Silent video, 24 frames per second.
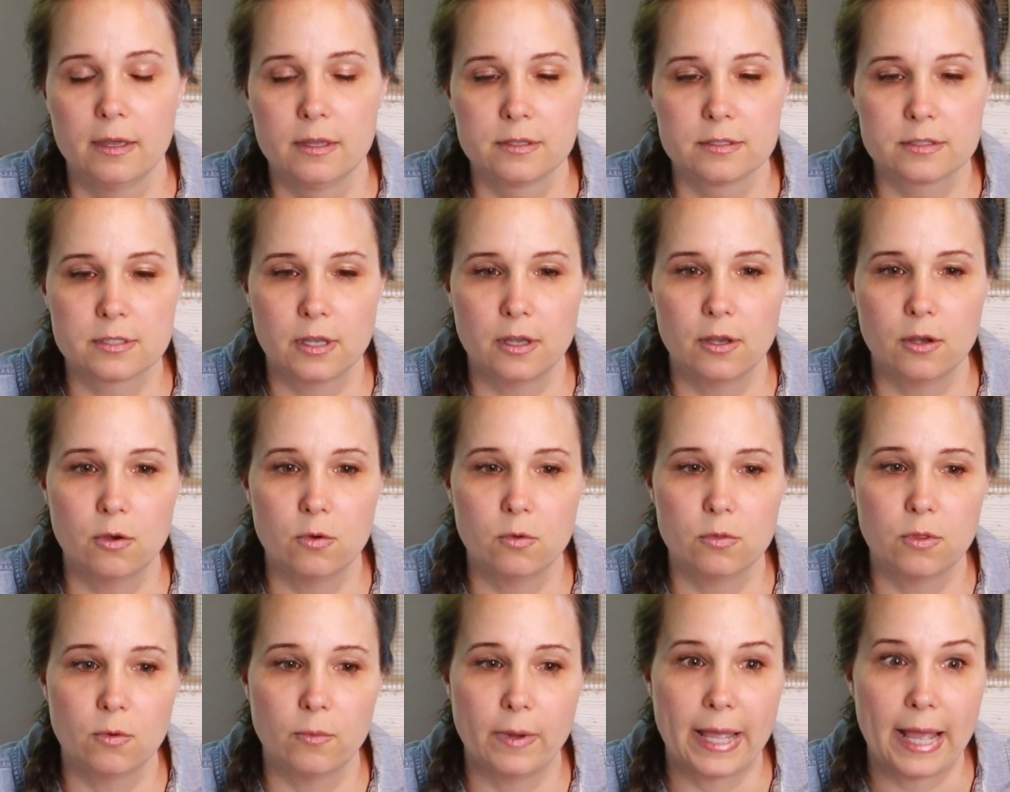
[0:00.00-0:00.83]

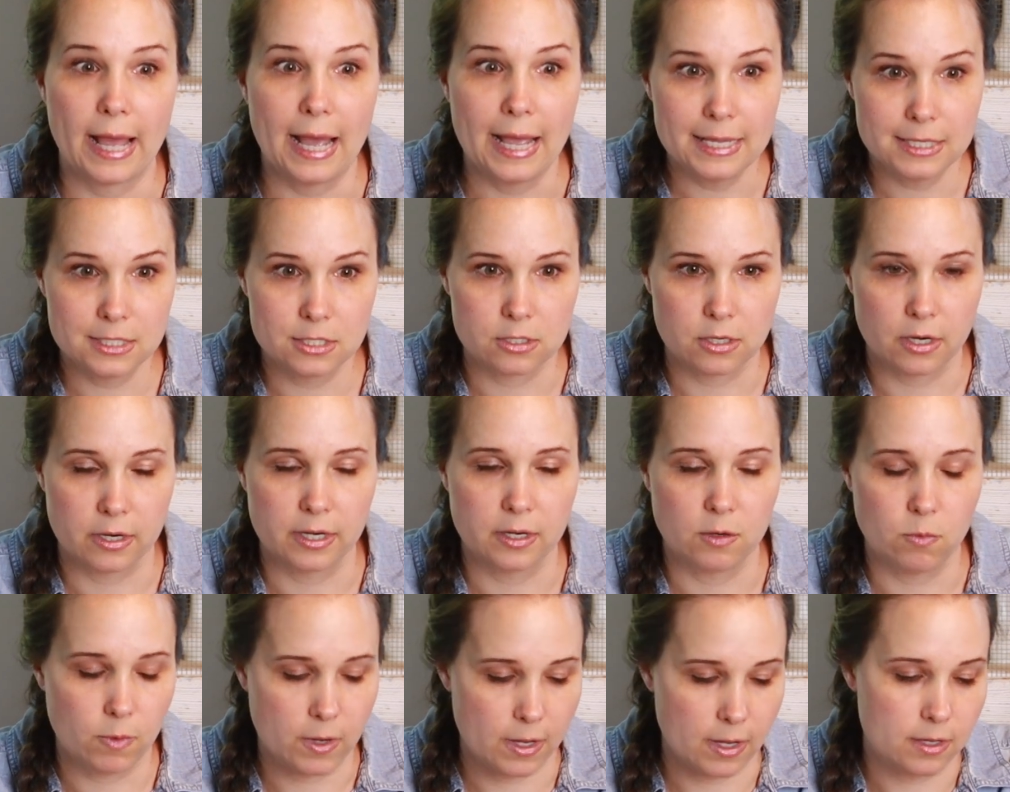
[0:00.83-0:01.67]
So the way I
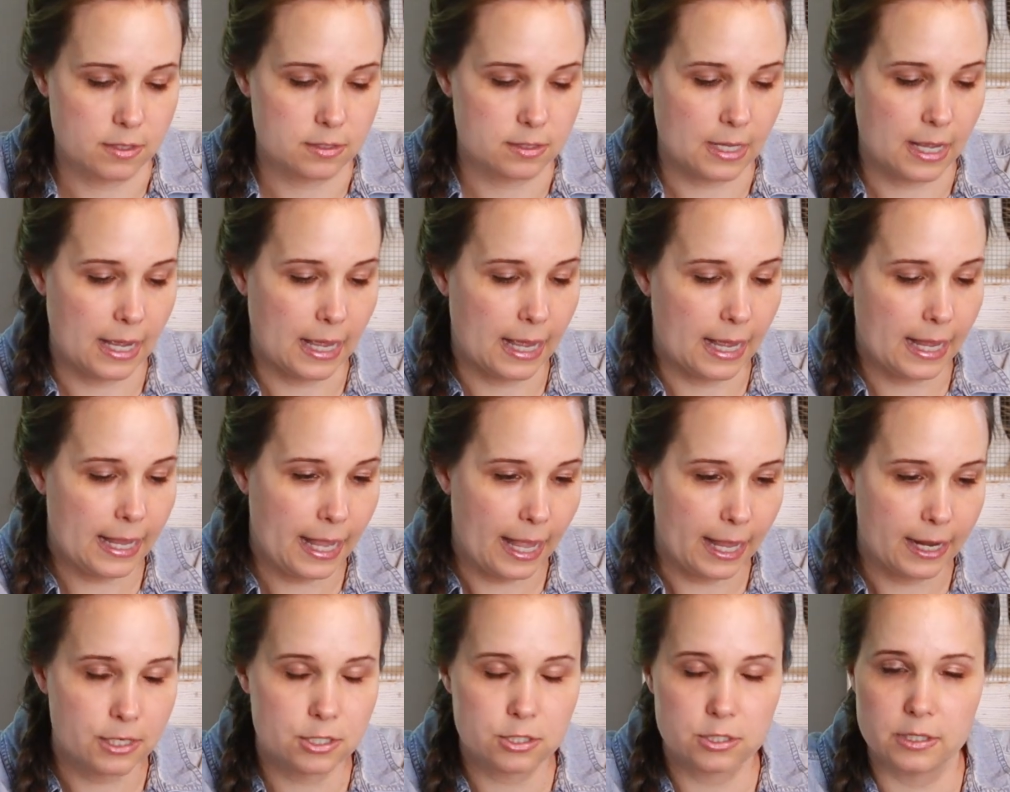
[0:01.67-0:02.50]
started was I
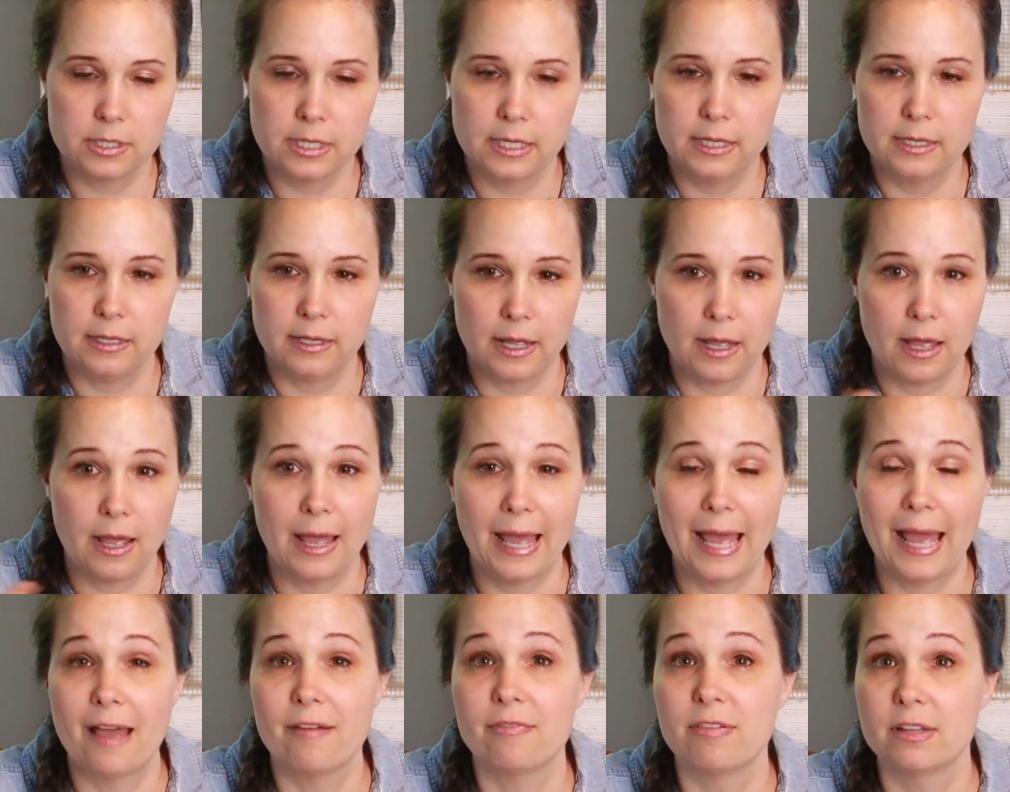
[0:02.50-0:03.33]
actually
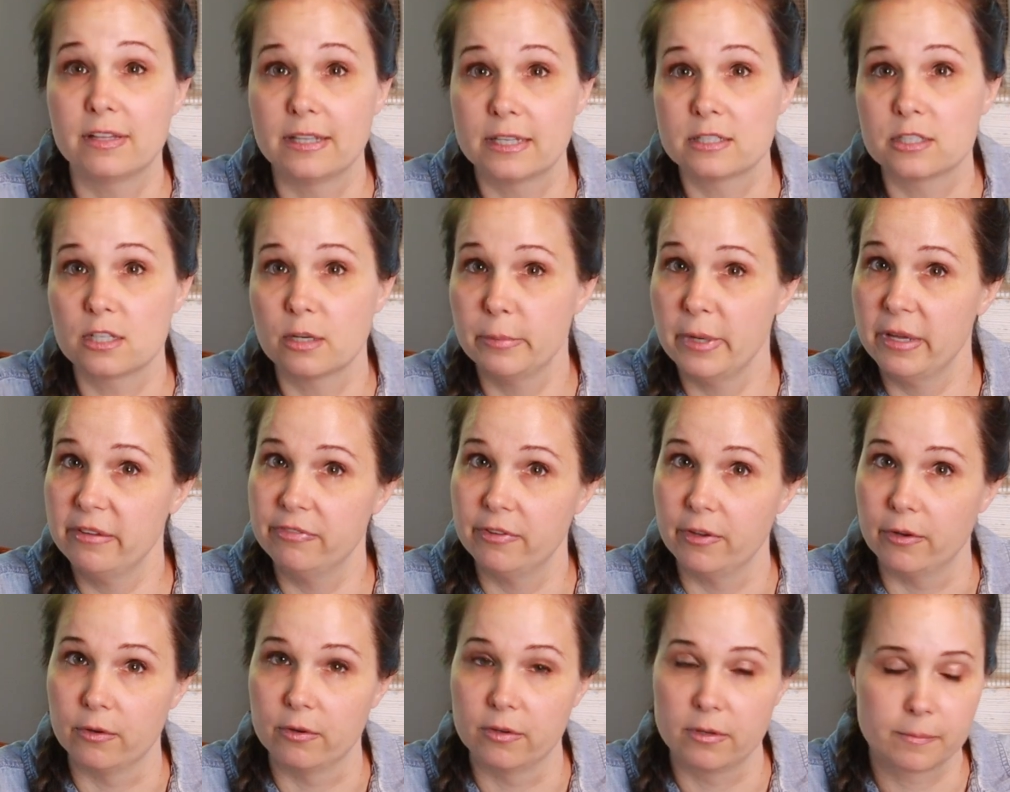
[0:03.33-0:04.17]
have a list on my
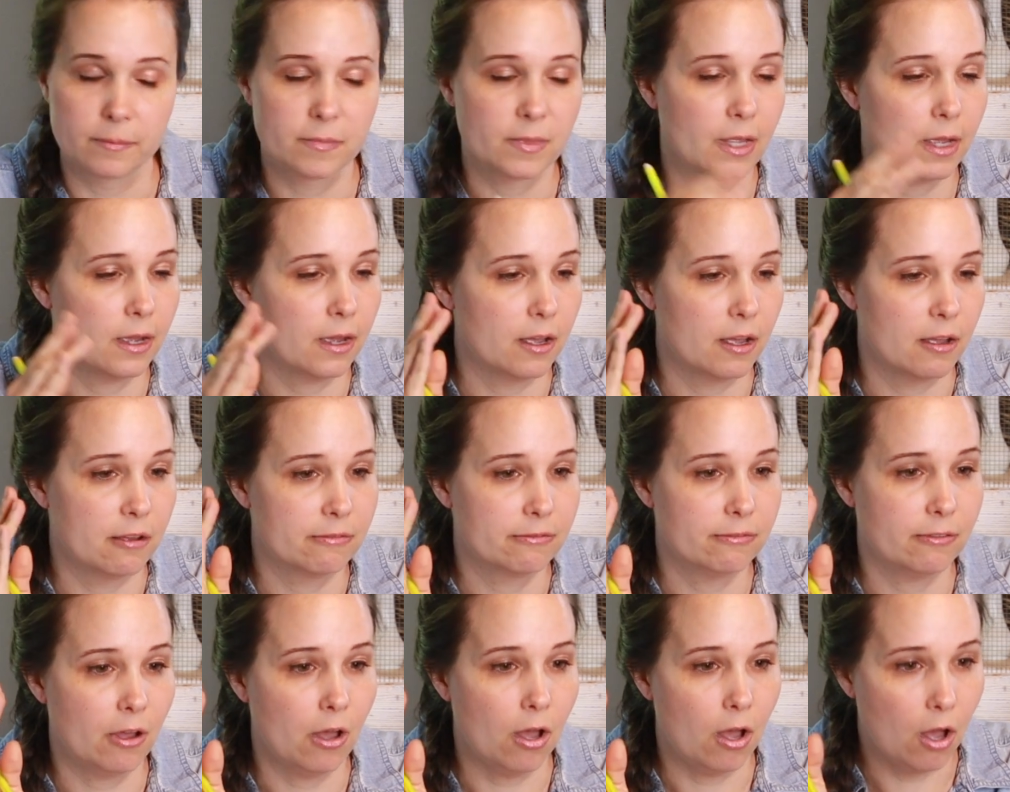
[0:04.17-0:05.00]
phone
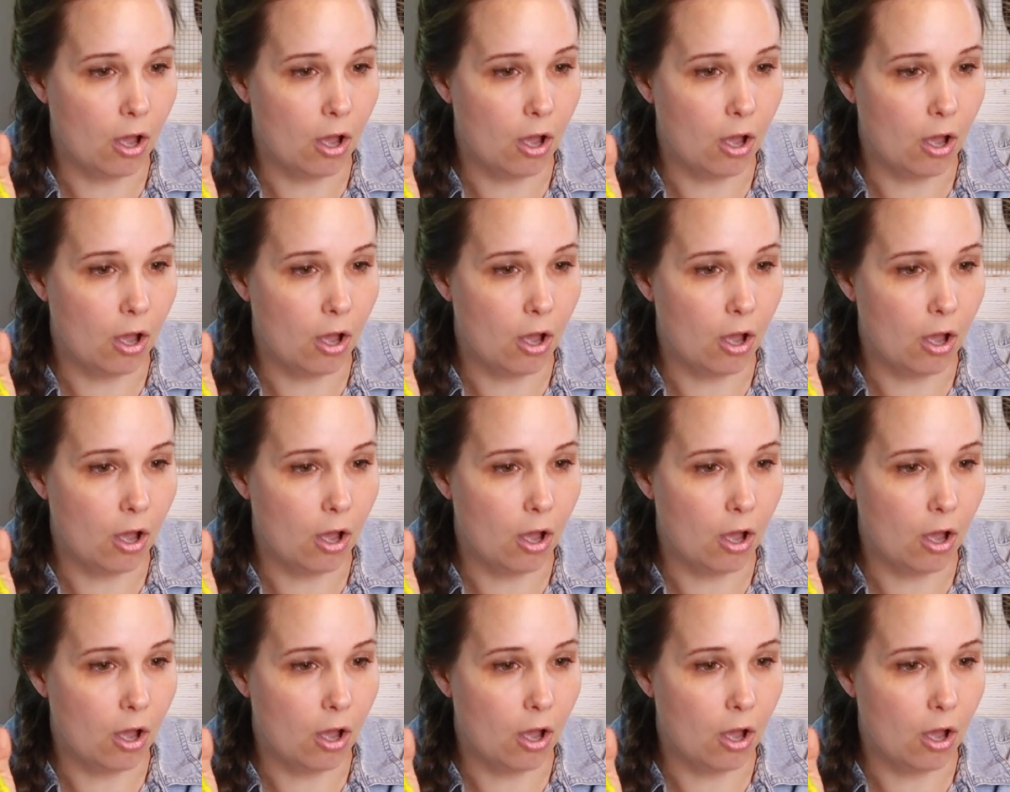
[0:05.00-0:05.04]
of